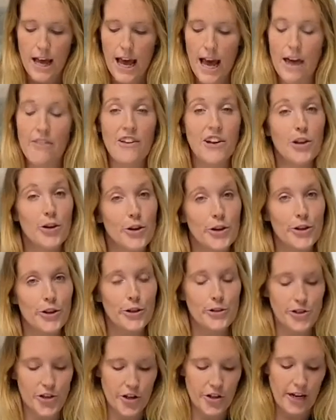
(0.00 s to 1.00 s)
And then you can
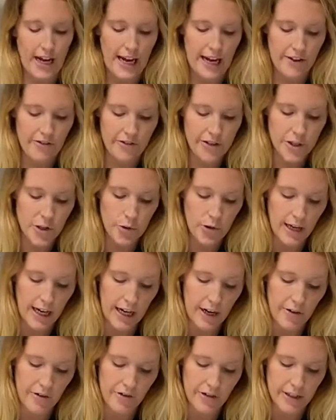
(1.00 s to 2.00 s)
use your knife to
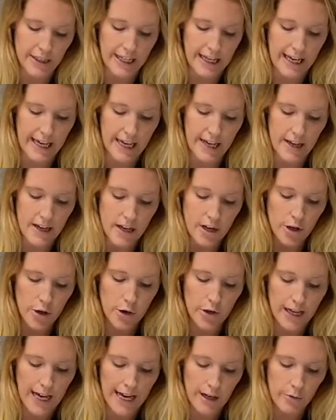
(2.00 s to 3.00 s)
carefully
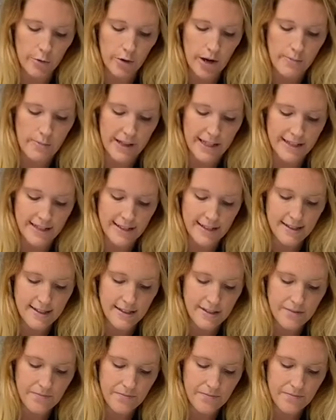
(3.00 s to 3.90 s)
create ribbons.